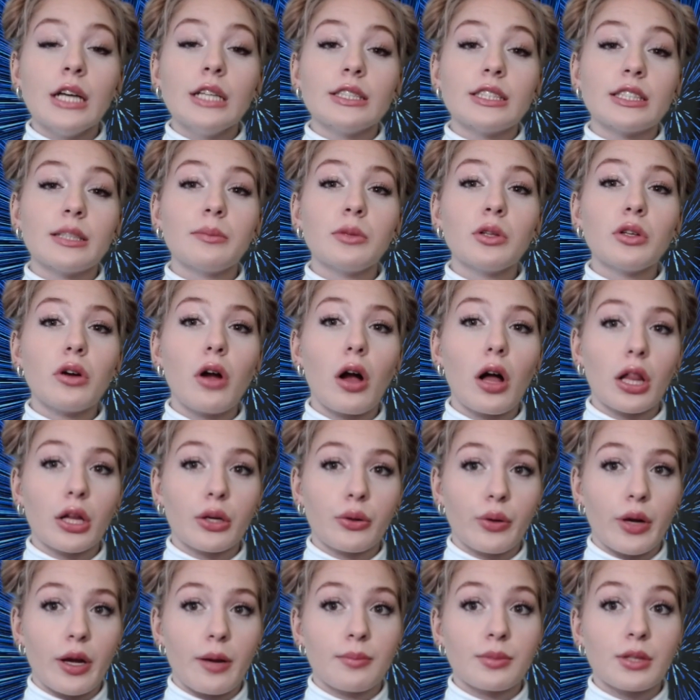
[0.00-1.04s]
Similar
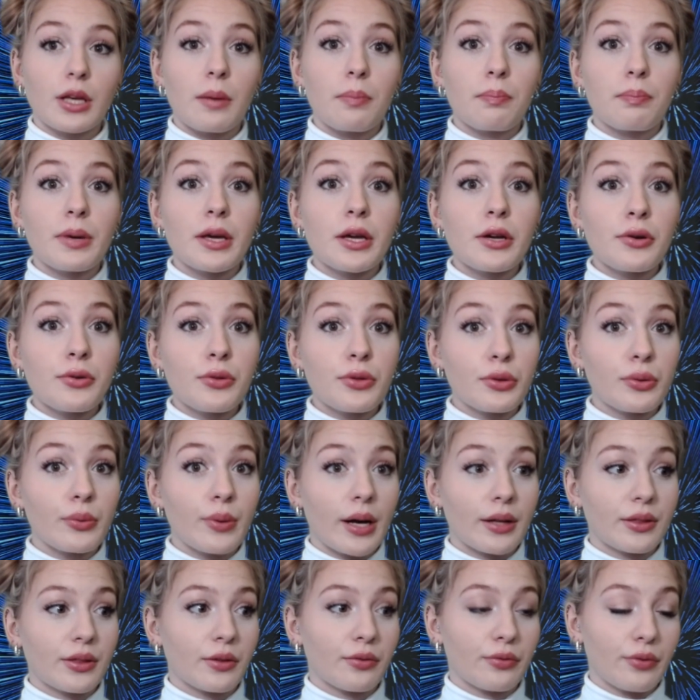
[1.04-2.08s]
holograms appear
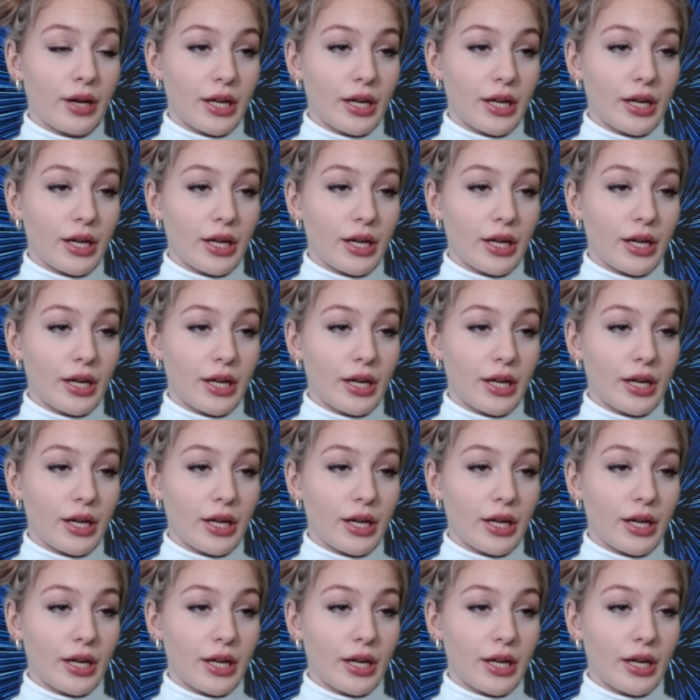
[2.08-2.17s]
throughout the